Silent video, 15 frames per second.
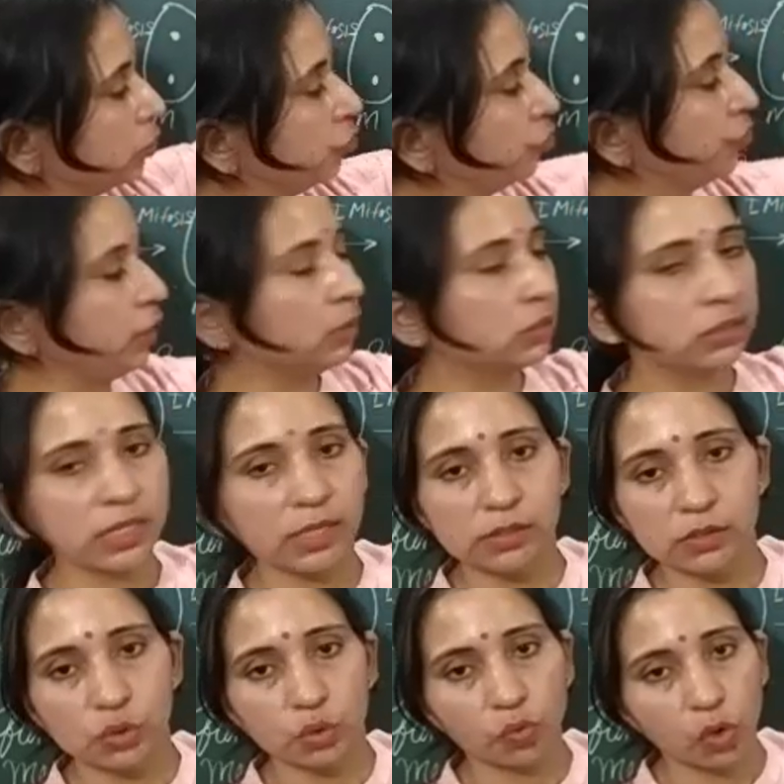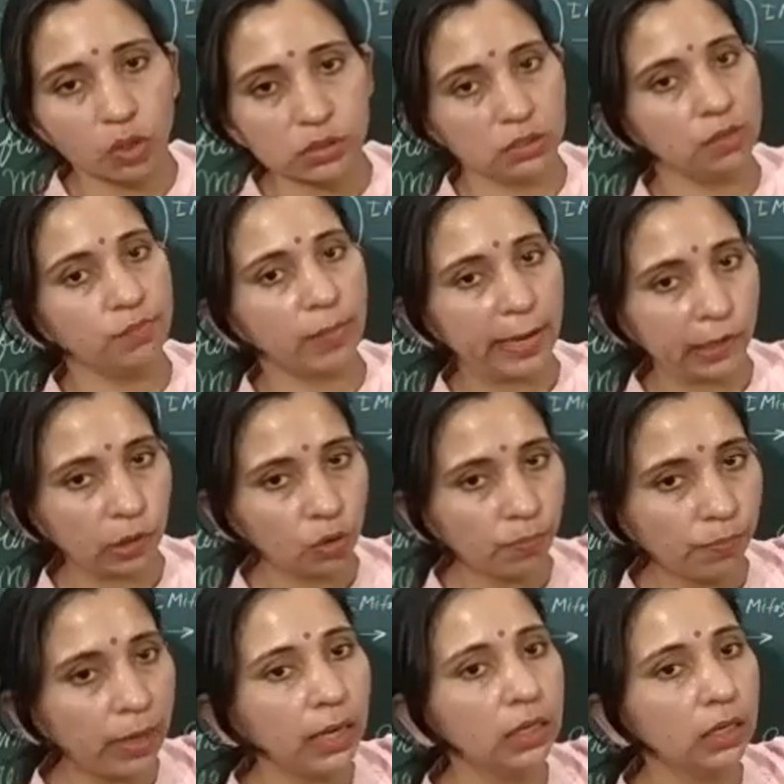3 cells towards the
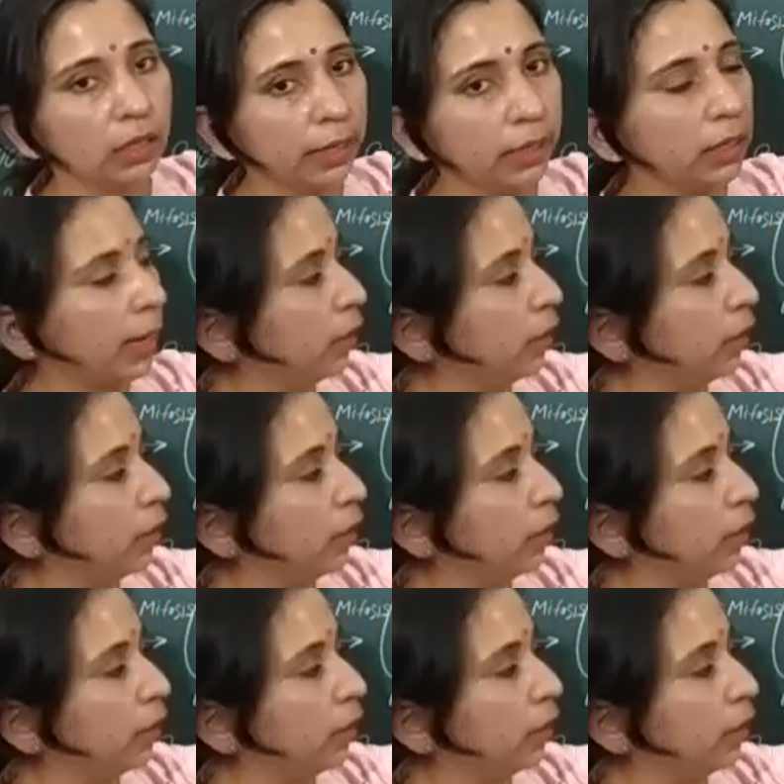micropylar end,